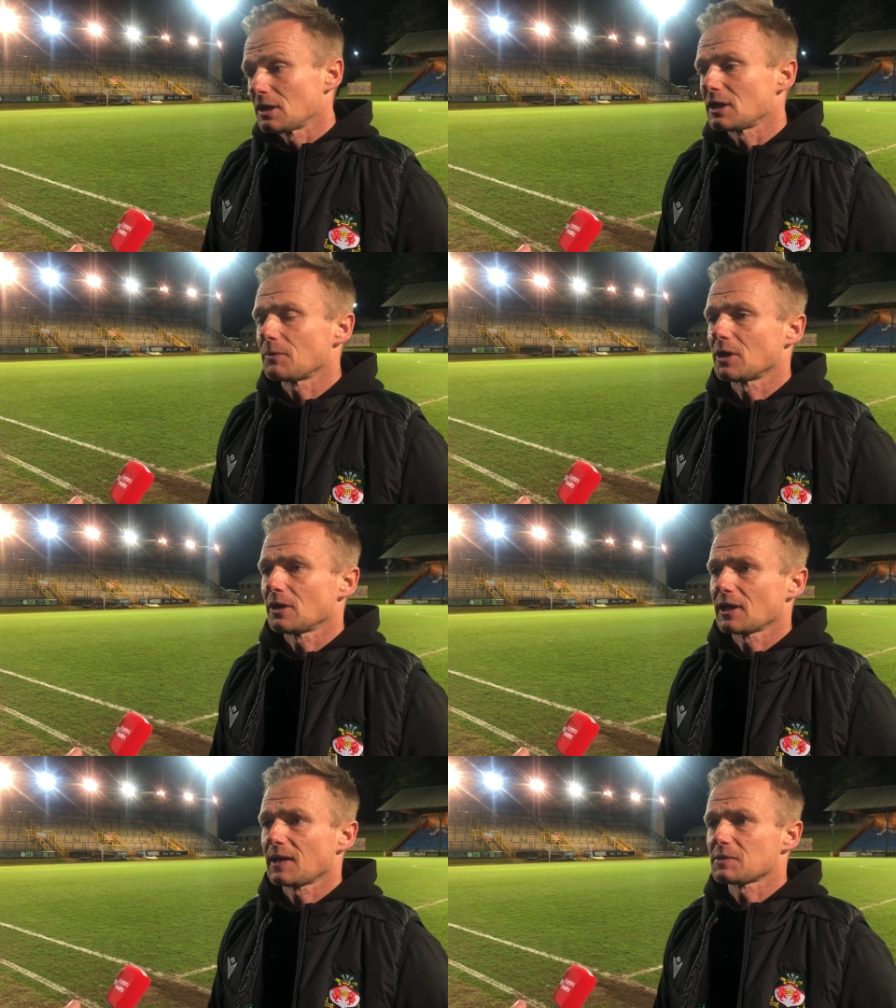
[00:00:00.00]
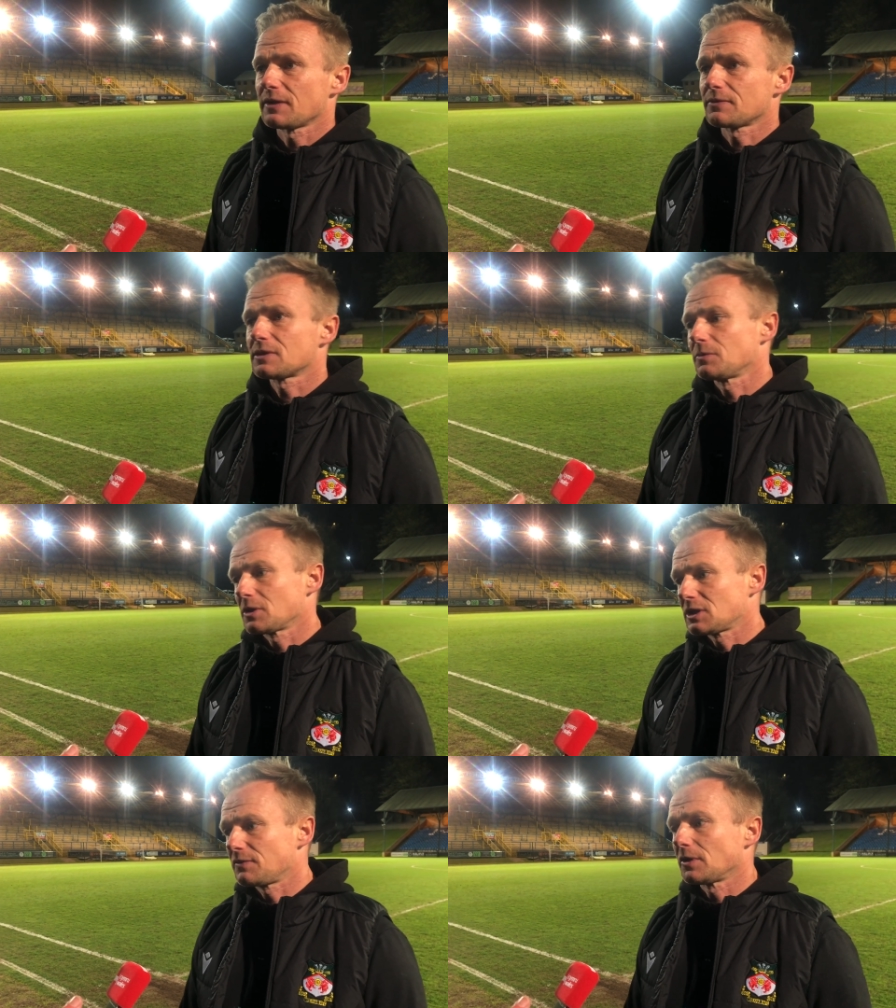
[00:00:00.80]
Now we've got nine games left, so we've got
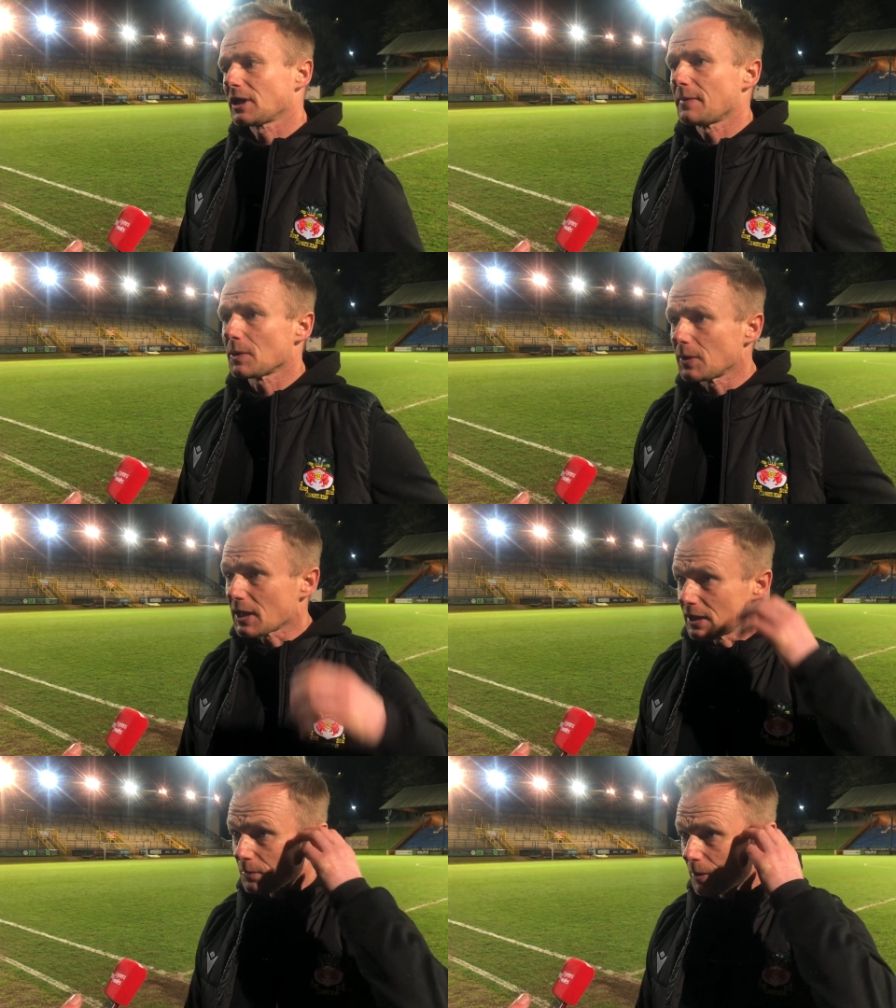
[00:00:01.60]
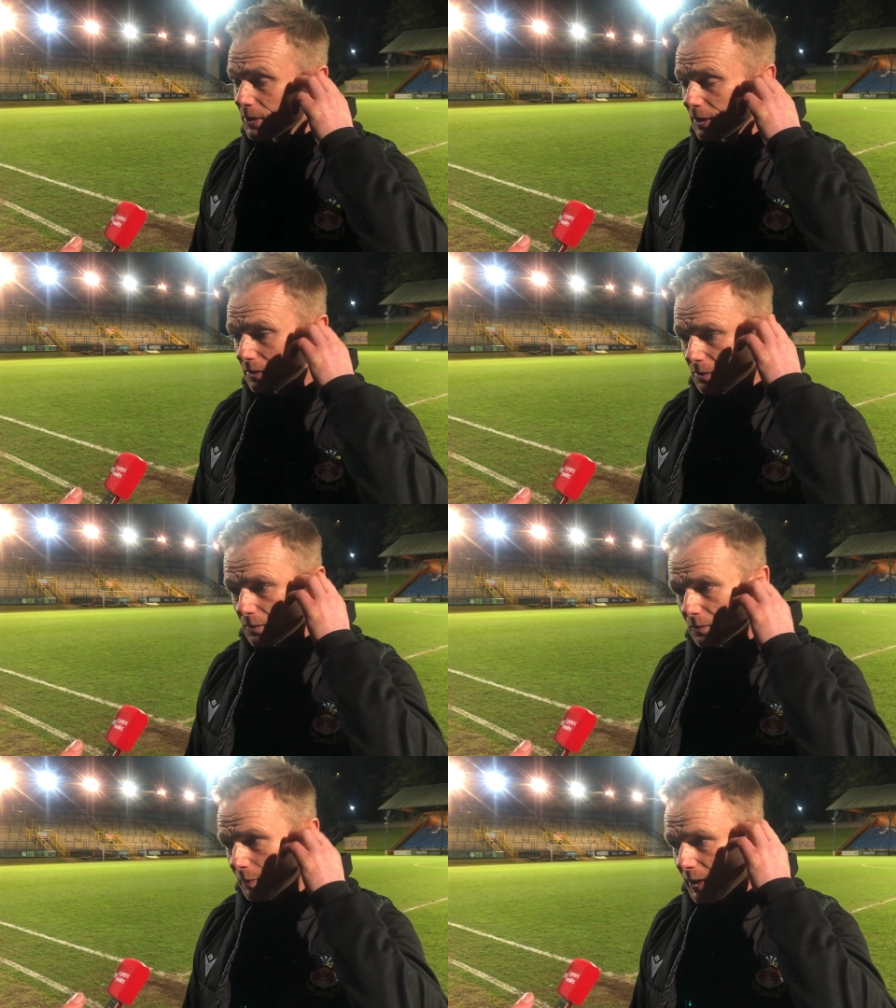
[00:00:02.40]
a difficult game at the weekend at Woking.
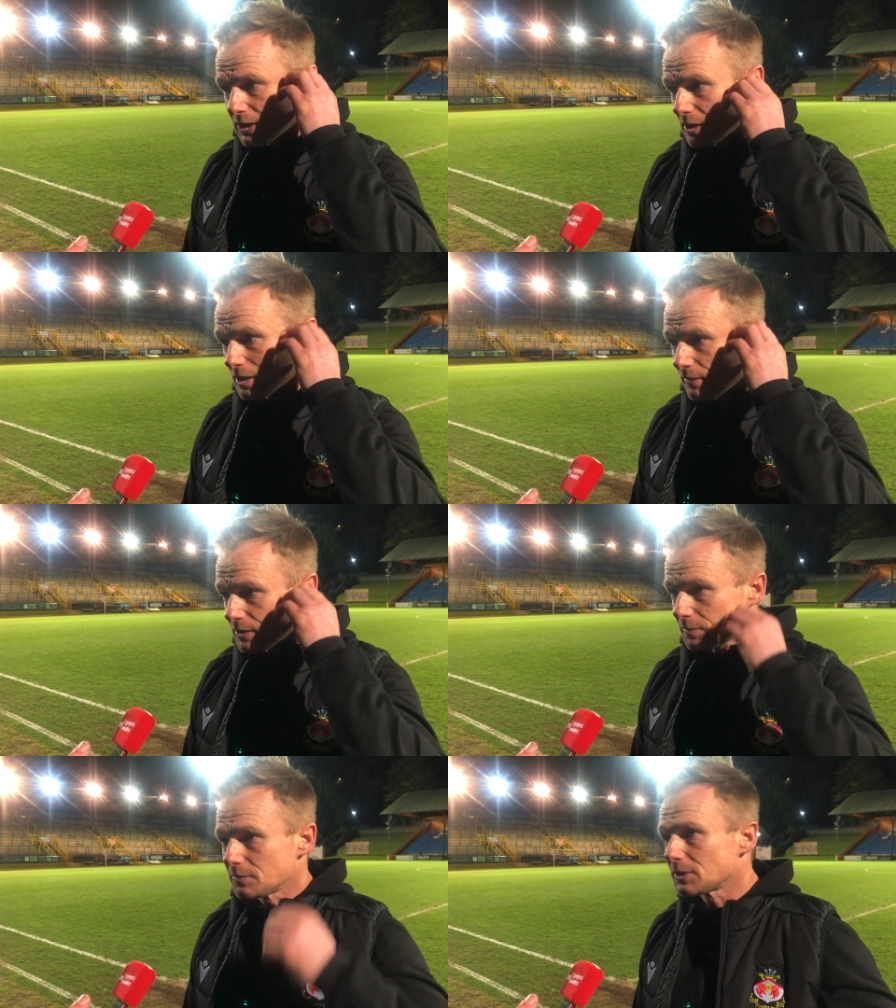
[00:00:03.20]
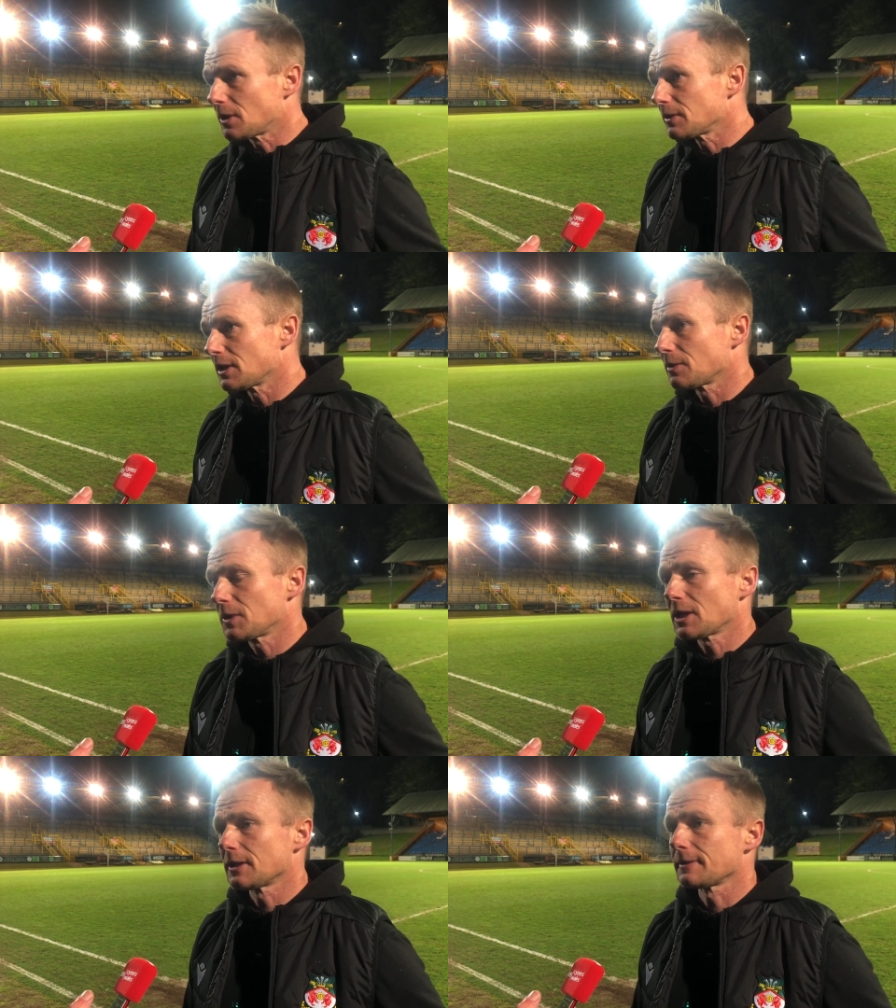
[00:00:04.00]
We'll patch ourselves up. We'll go again at the
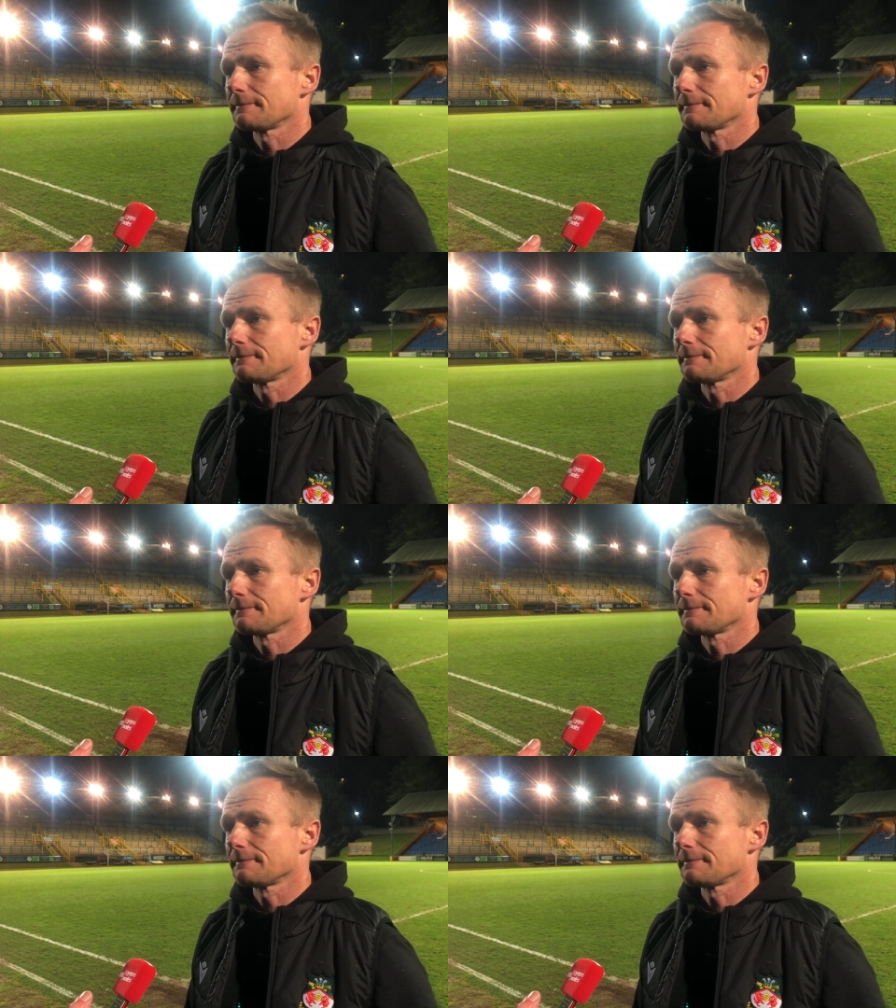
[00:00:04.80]
weekend.